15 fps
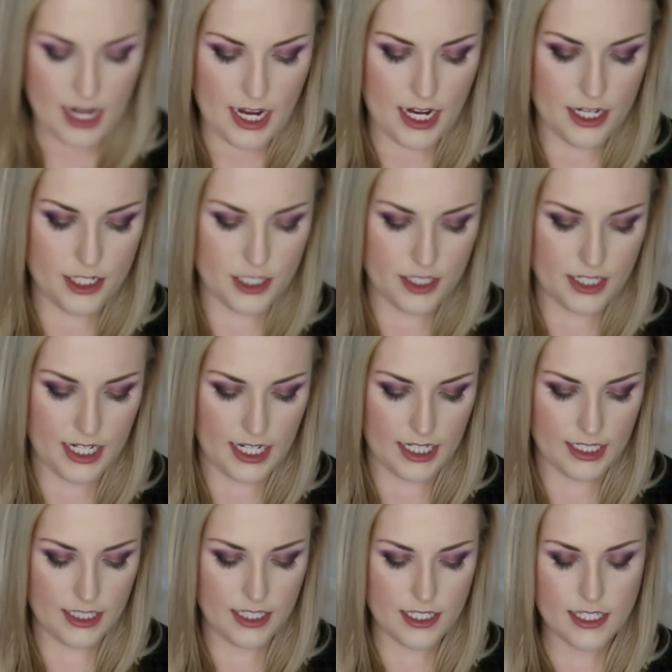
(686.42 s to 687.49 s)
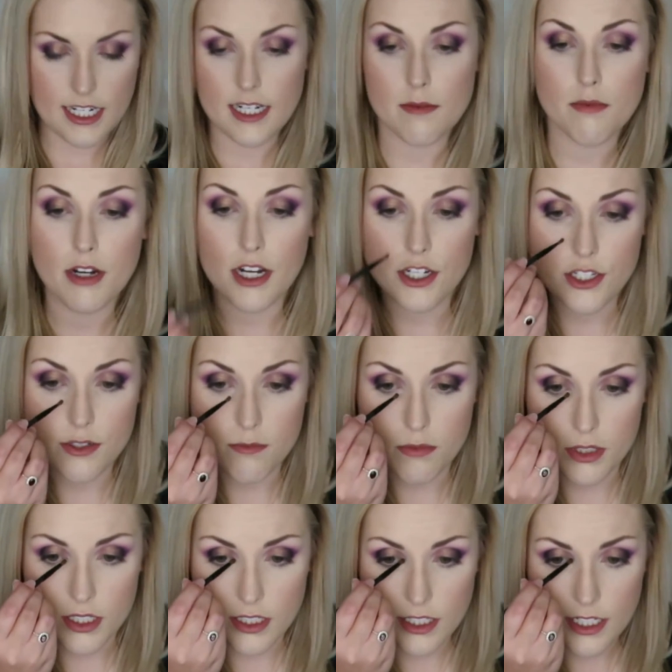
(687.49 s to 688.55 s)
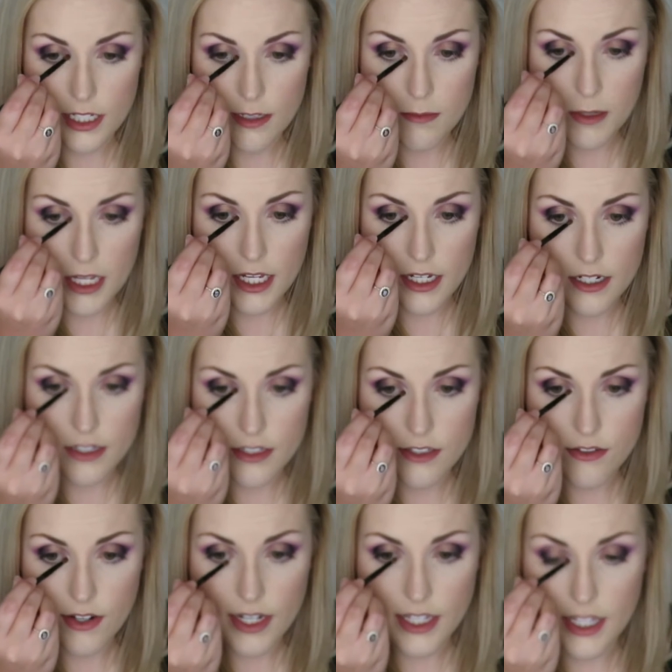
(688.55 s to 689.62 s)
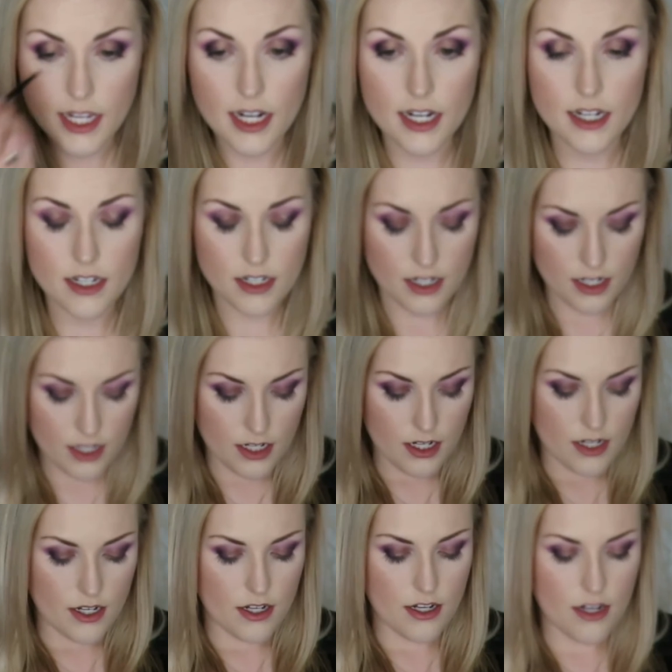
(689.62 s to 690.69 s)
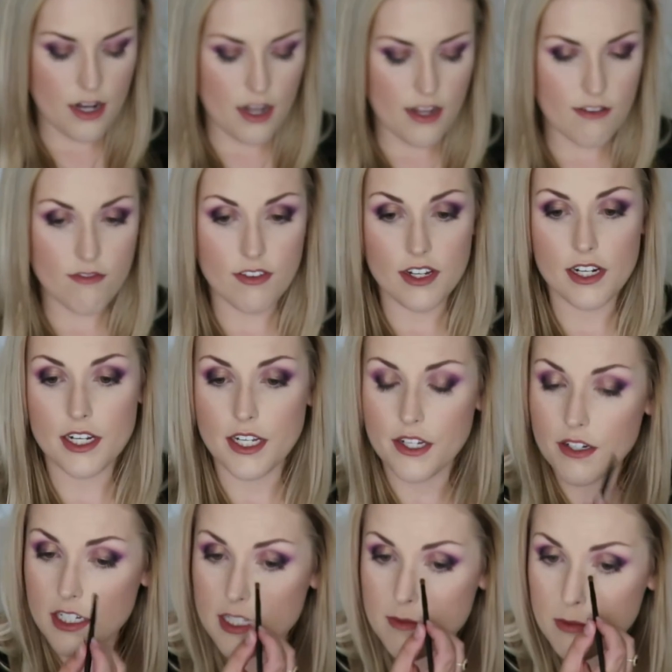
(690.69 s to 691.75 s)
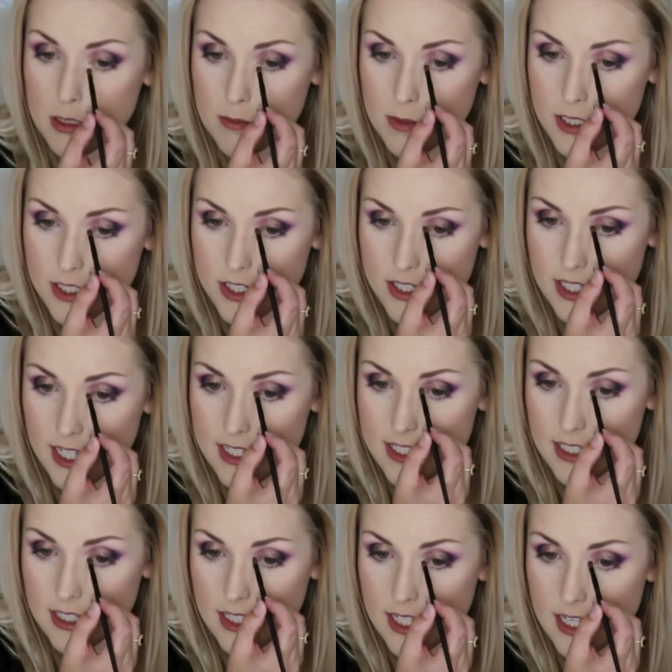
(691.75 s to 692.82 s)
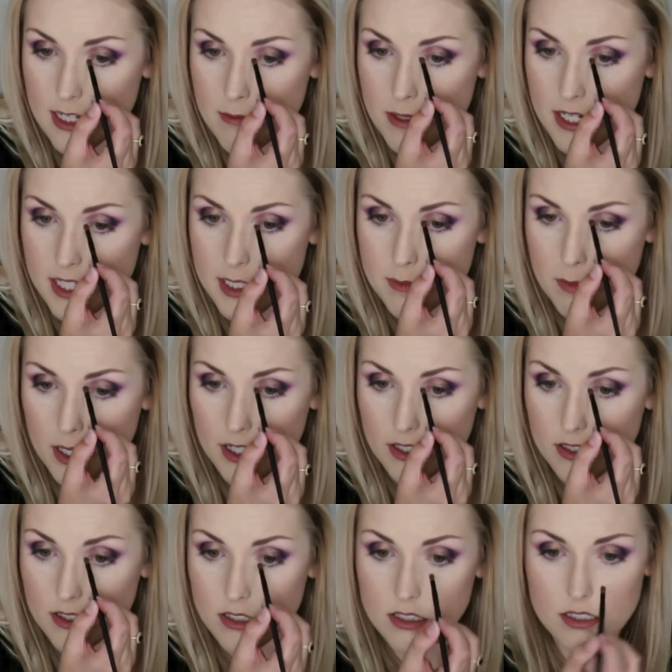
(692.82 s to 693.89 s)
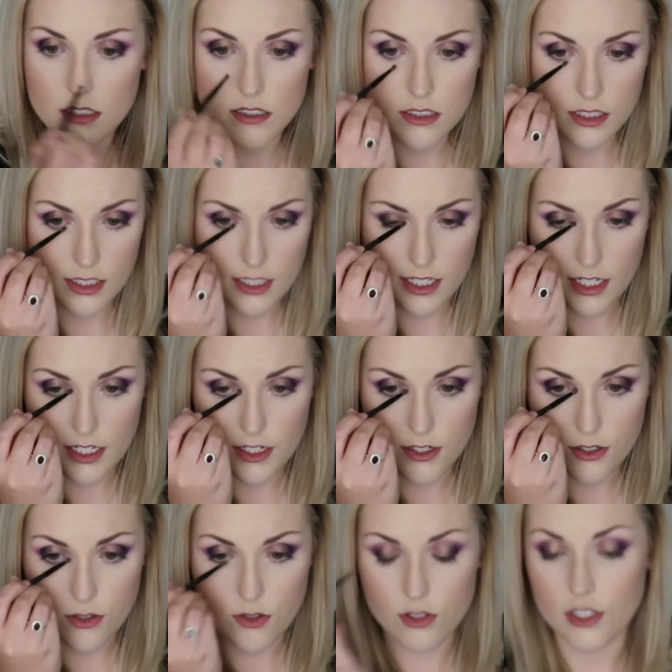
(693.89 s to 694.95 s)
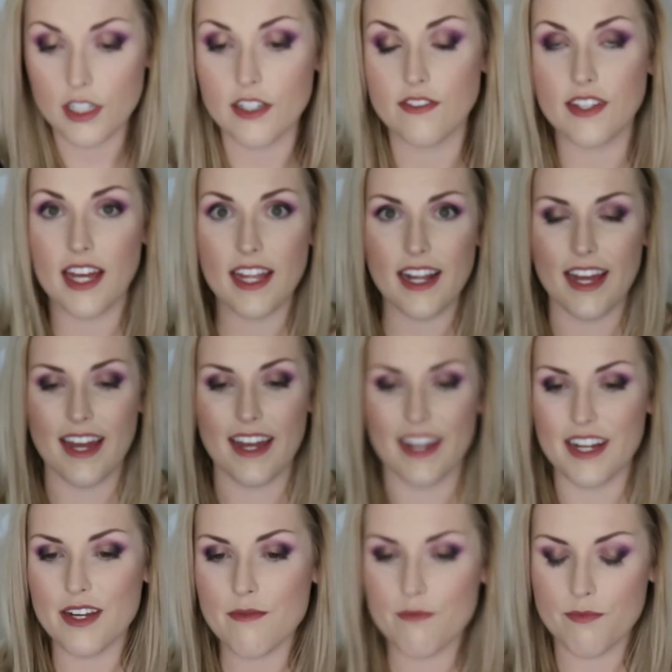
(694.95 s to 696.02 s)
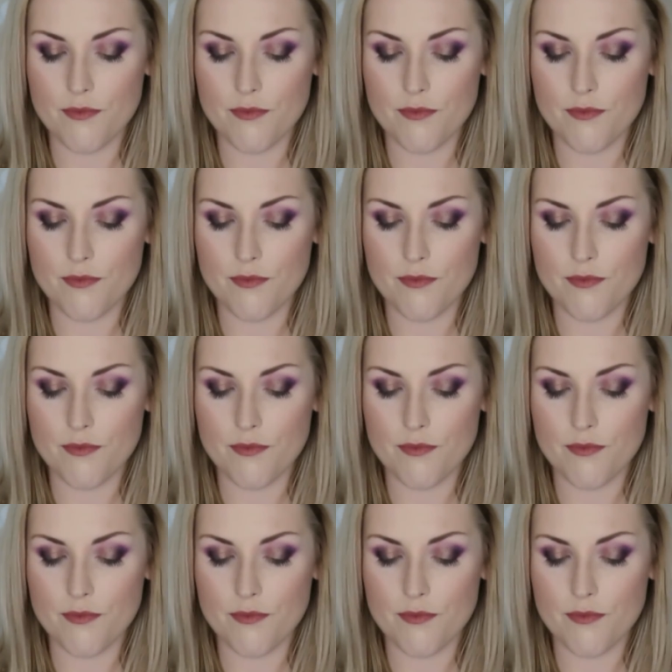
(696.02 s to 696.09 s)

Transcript: And just take a little tiny brush and put a little bit just right there. Not very noticeable, but it just adds a little bit of sparkle in the inner corner of that eye.